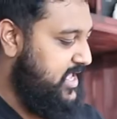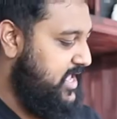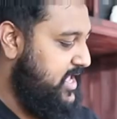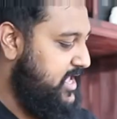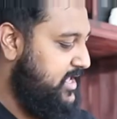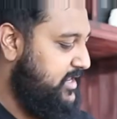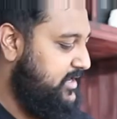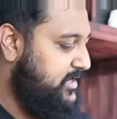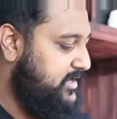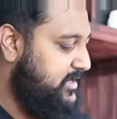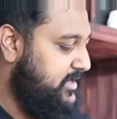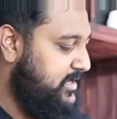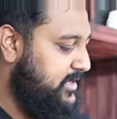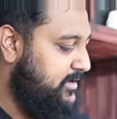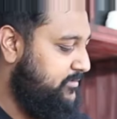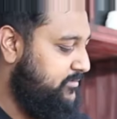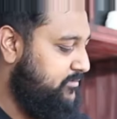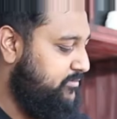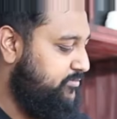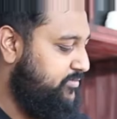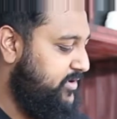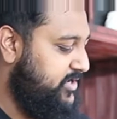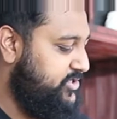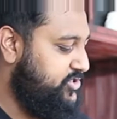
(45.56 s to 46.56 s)
And
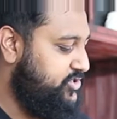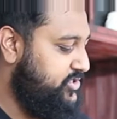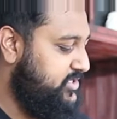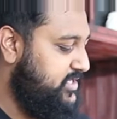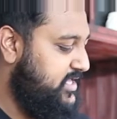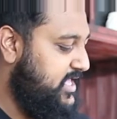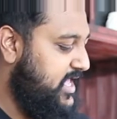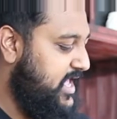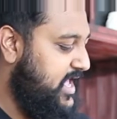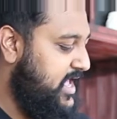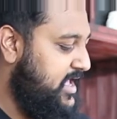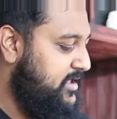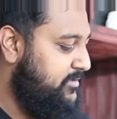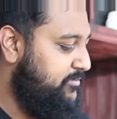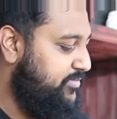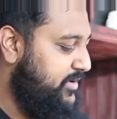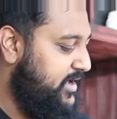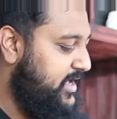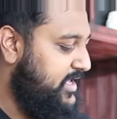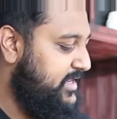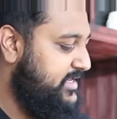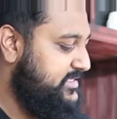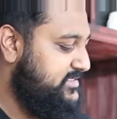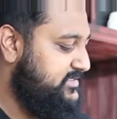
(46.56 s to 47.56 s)
but you can
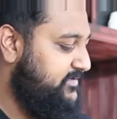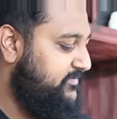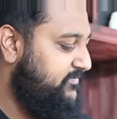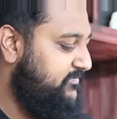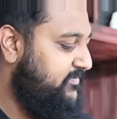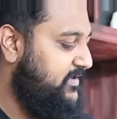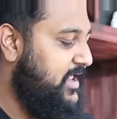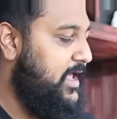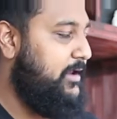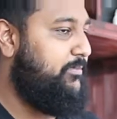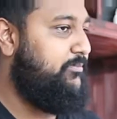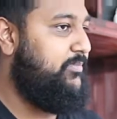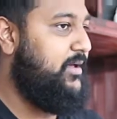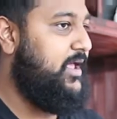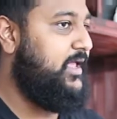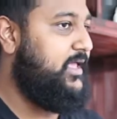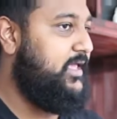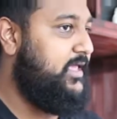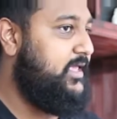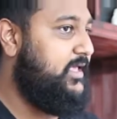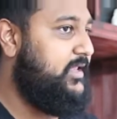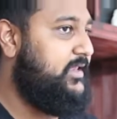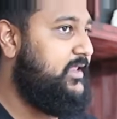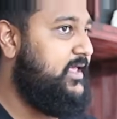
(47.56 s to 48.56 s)
buy it as a flat
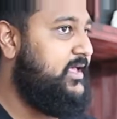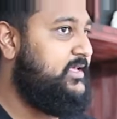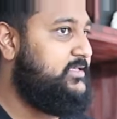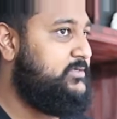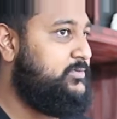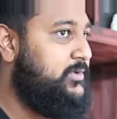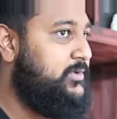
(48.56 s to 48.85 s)
pack kit as